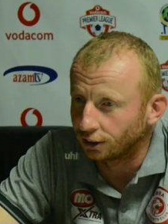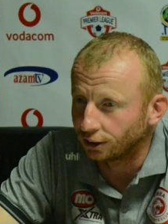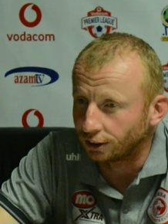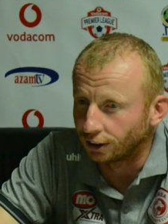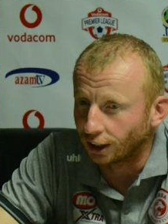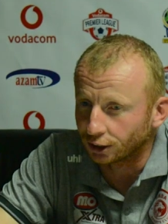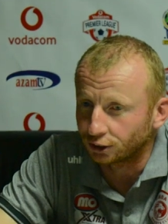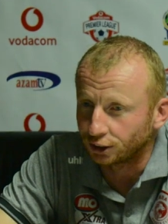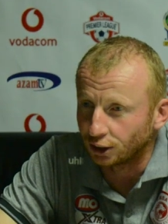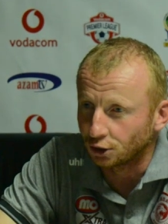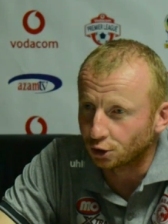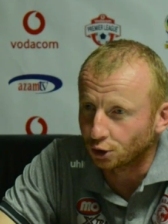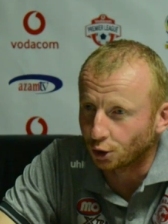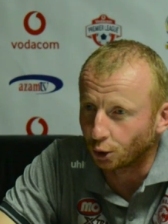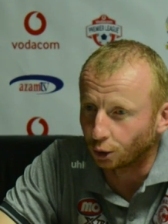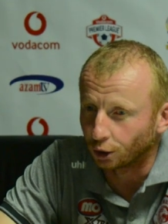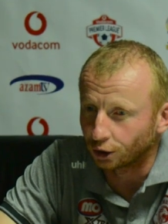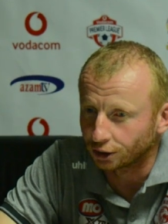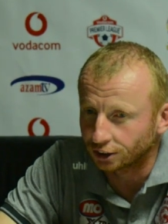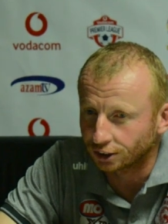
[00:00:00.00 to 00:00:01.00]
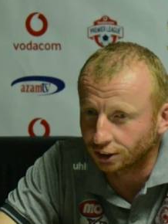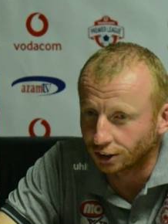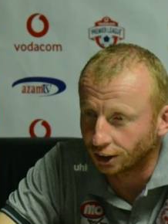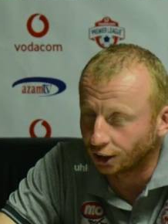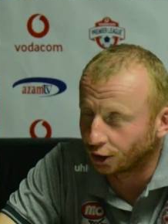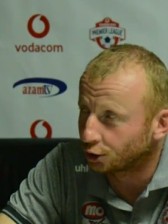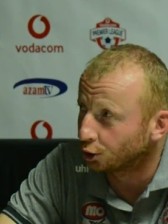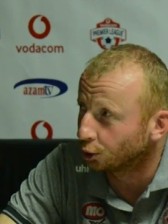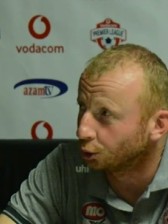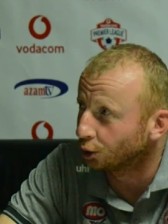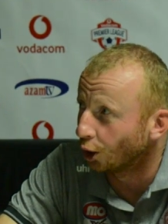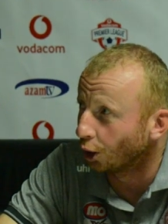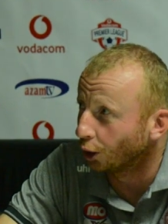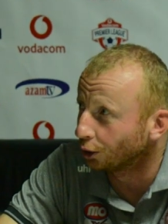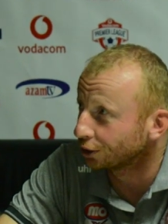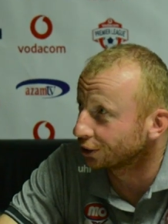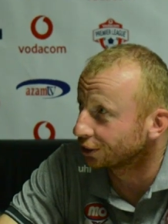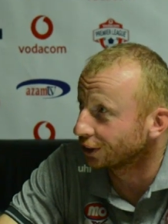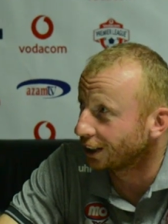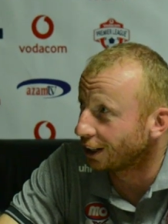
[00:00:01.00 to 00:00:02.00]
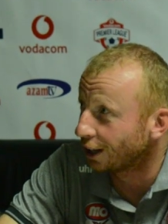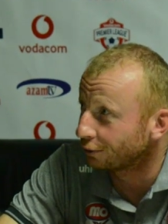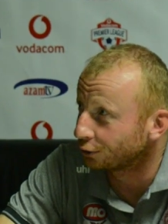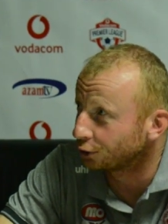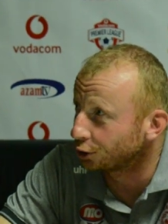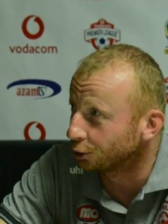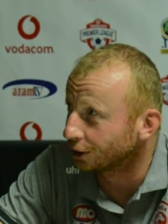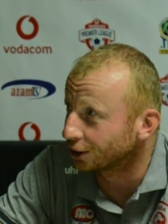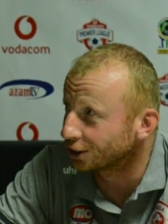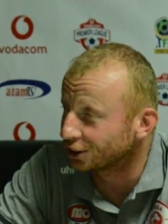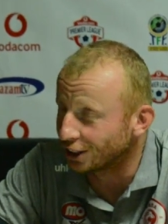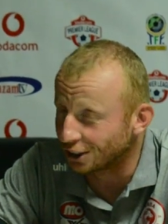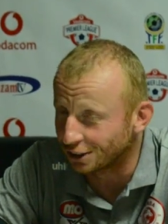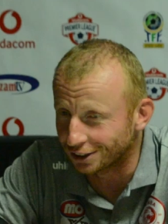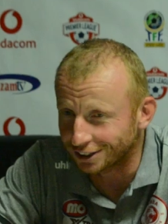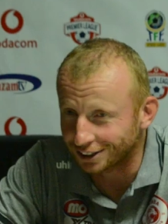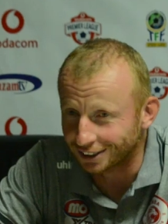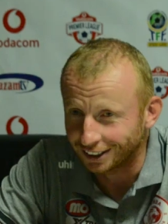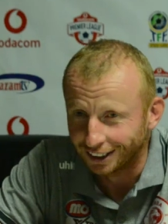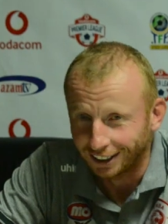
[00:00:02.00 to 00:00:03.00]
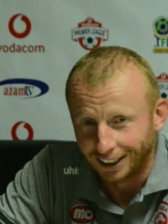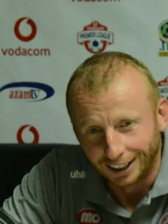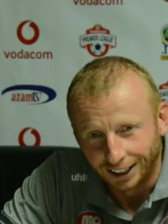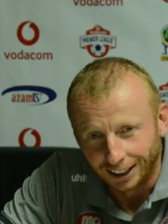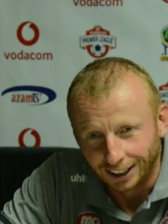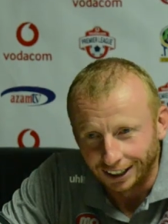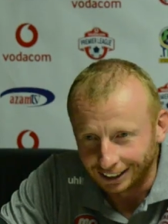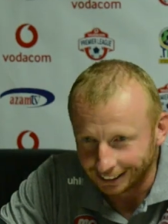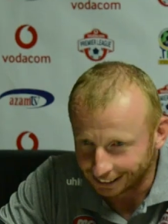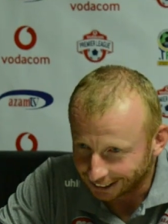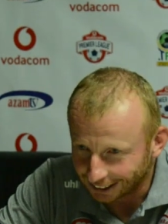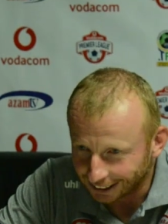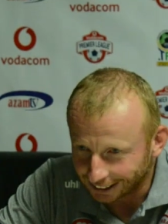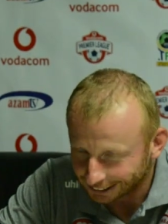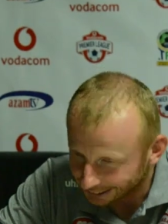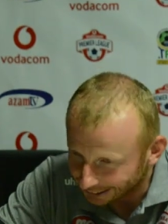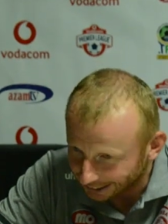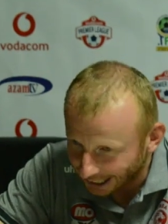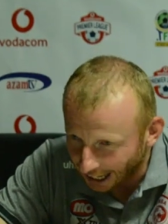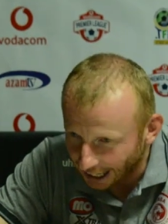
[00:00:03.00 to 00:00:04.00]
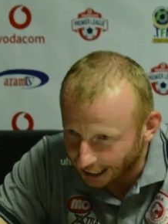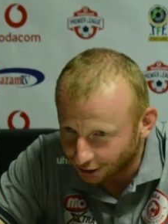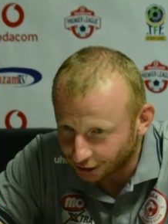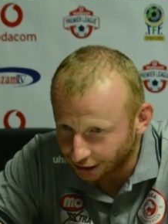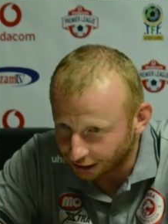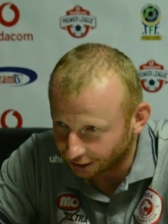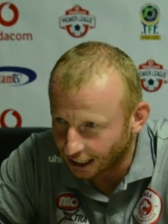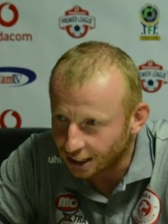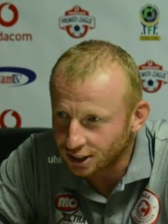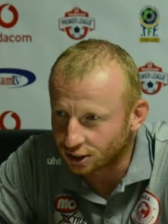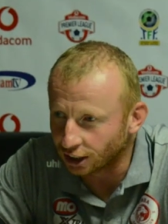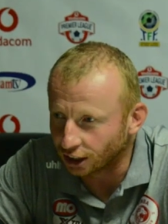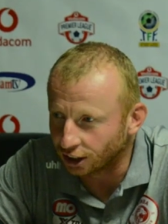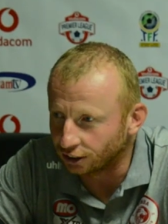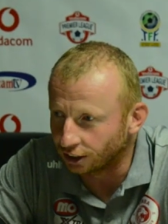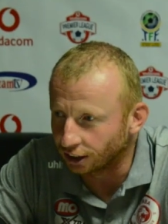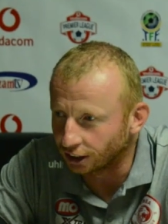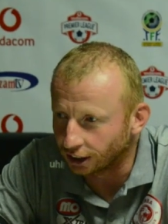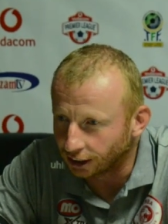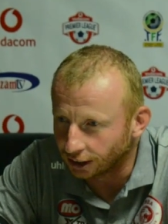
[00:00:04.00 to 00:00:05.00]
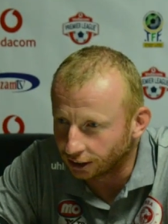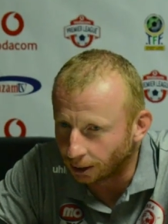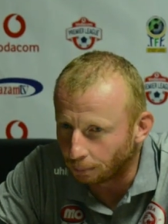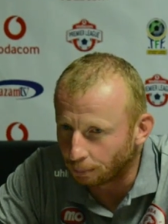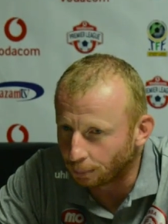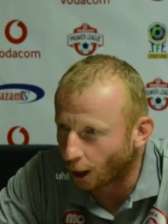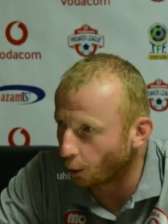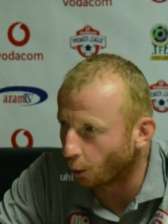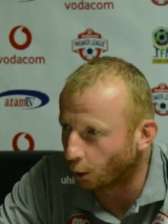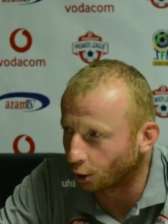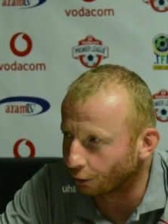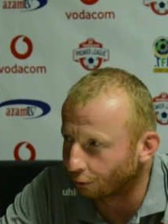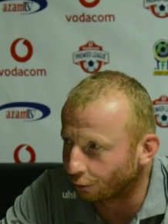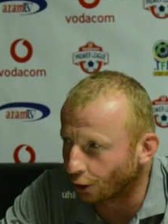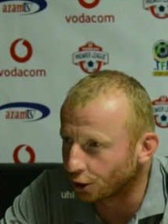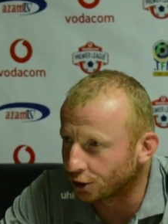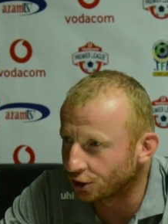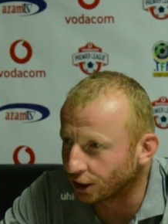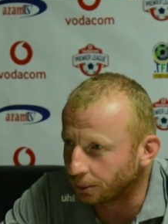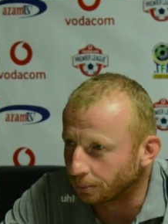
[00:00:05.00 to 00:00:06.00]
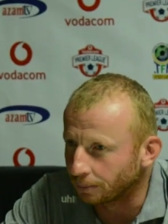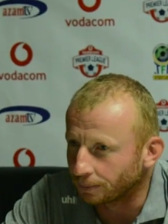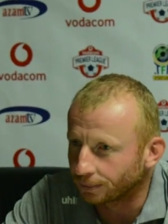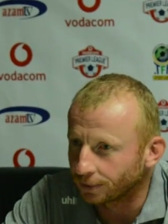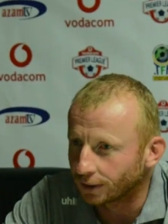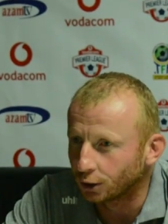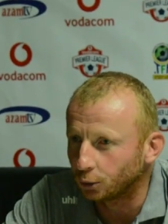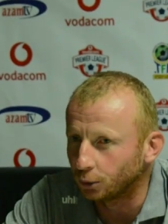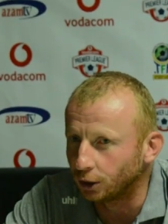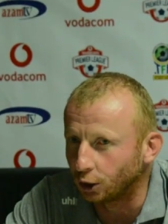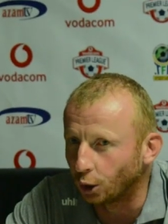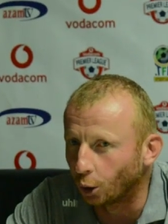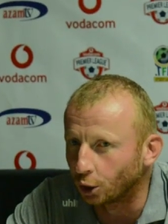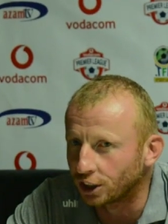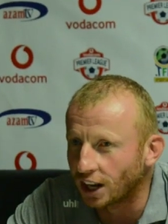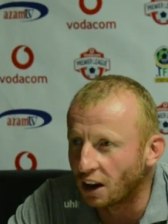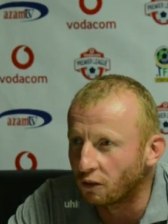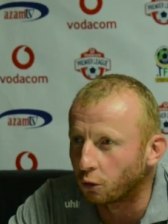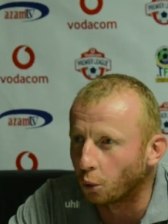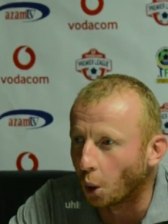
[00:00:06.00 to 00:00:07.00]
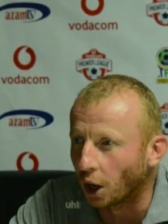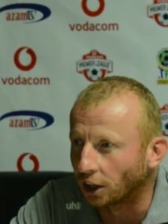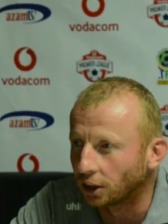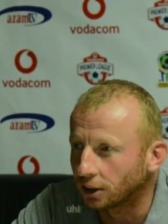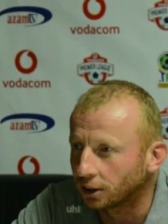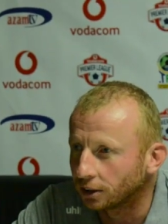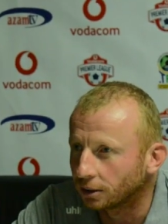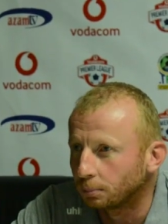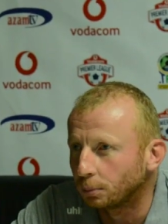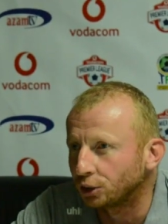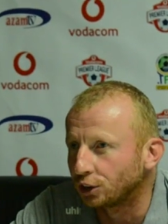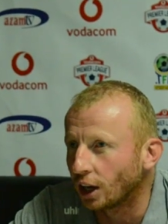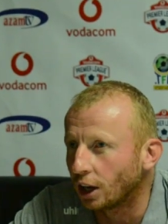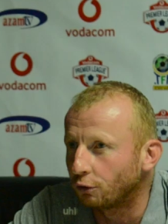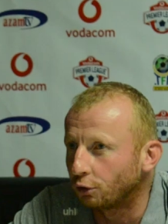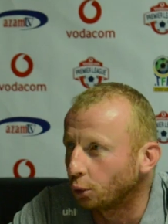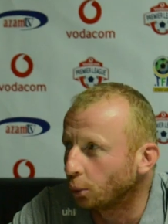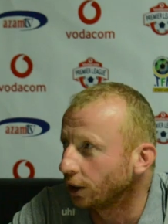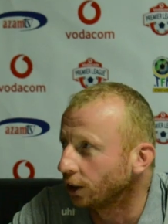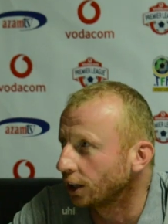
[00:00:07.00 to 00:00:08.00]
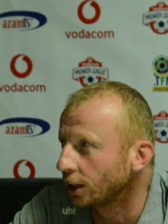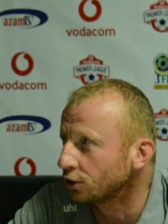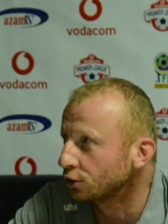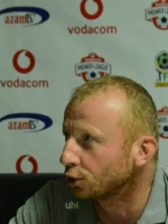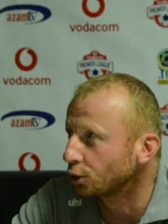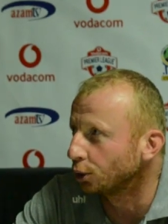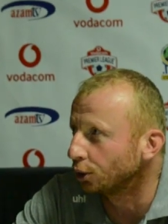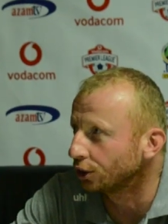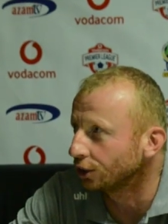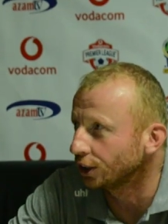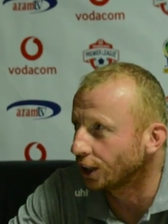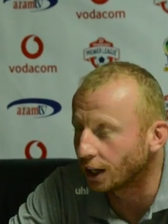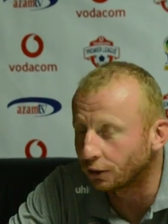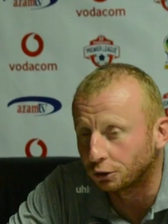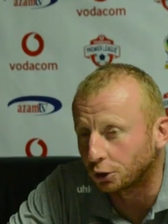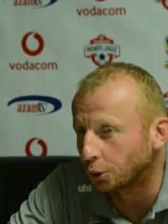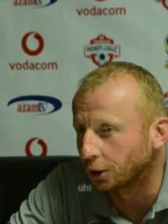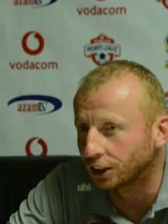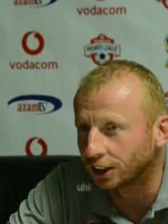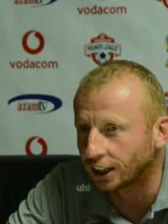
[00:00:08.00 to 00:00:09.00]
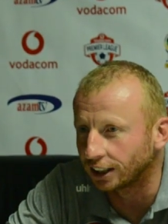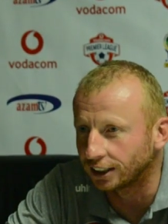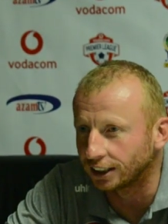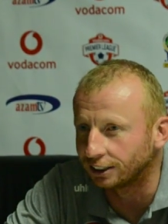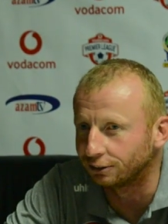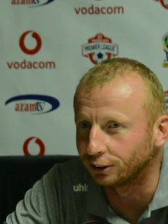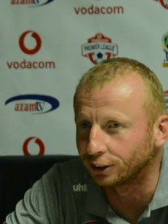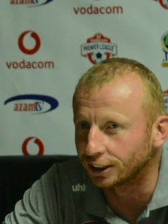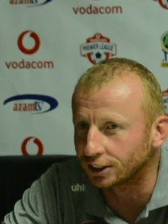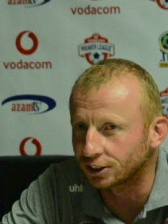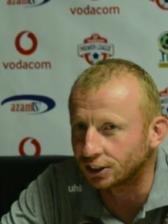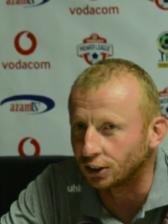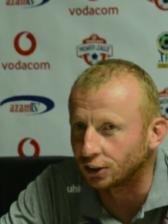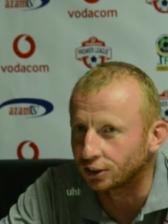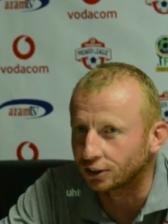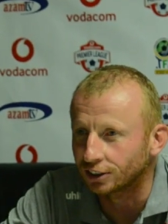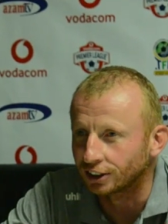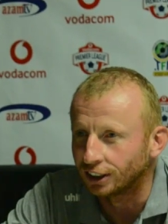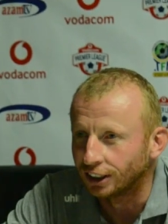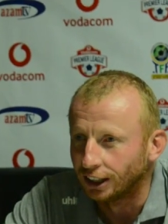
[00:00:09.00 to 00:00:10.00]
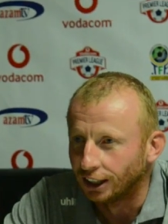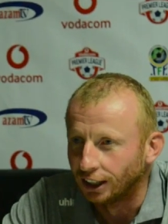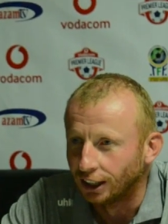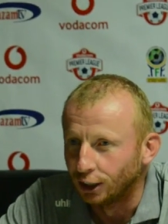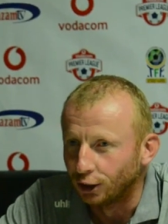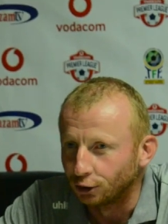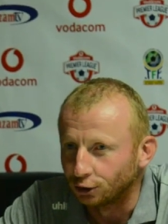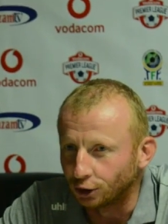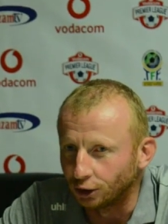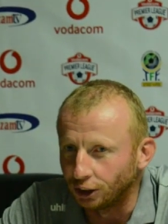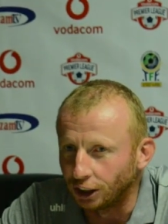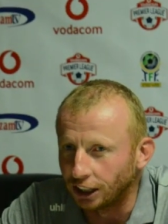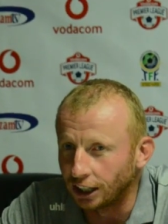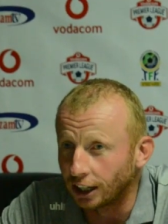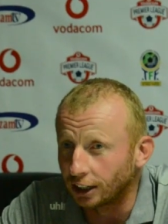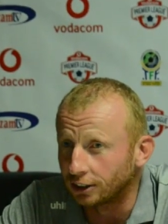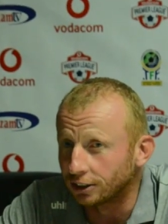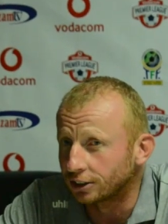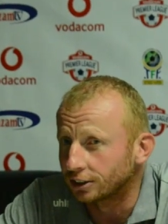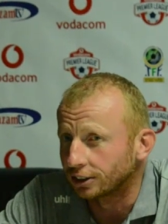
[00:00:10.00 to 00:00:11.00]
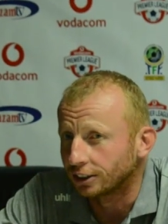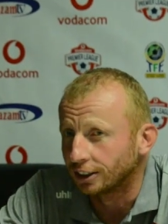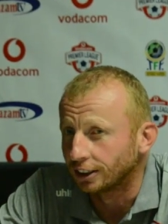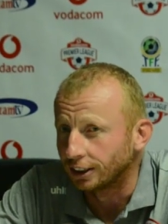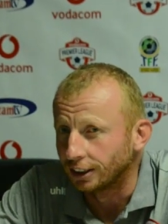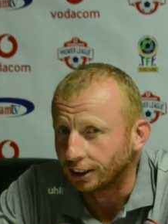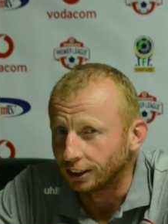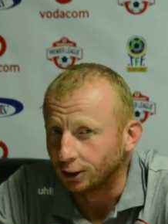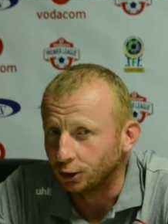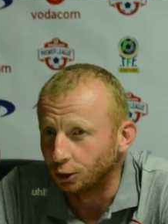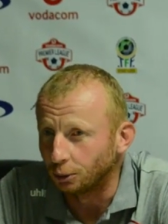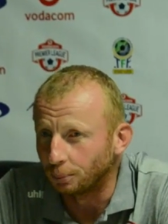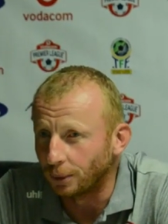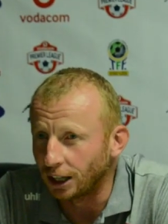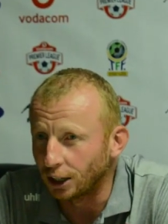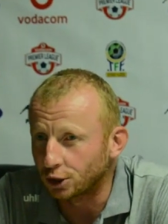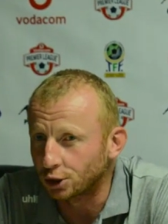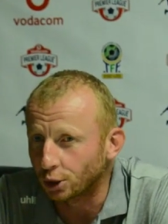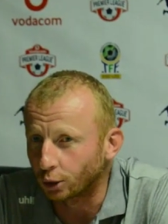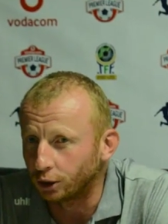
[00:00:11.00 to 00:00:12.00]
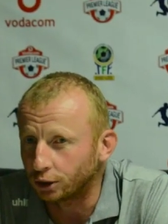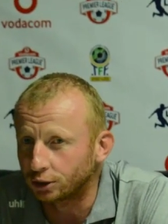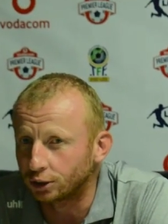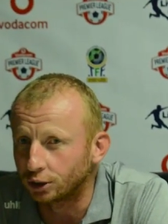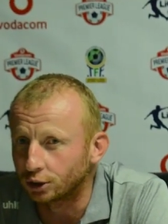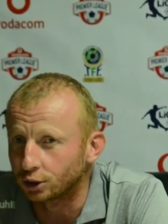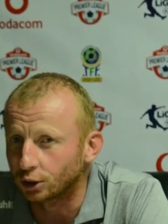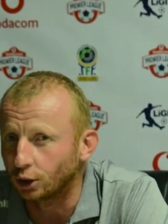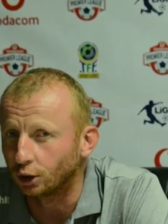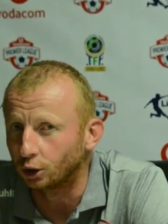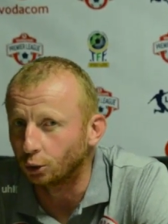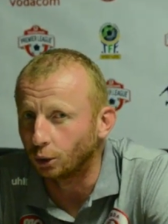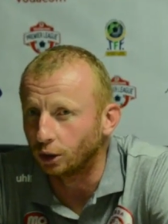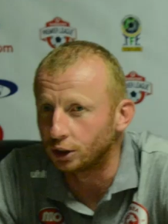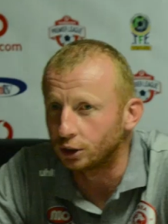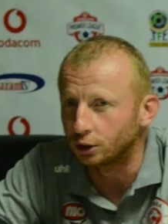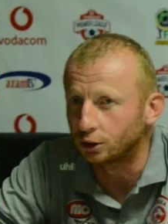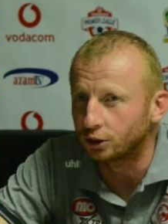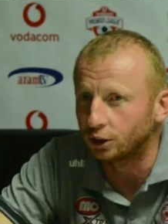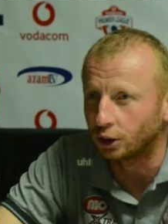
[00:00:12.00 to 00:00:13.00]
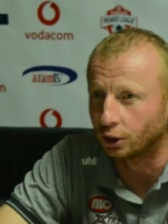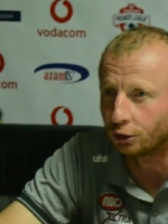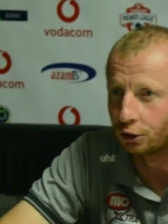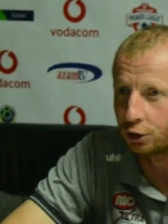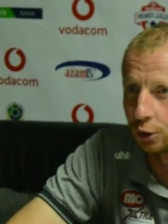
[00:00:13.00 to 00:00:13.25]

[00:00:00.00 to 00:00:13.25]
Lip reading: Yasin scores two goals and have two assists. I think that's the power of our team. We don't have one, but everyone can score. Everyone can give an assist. So in the end, you make choices on what you see on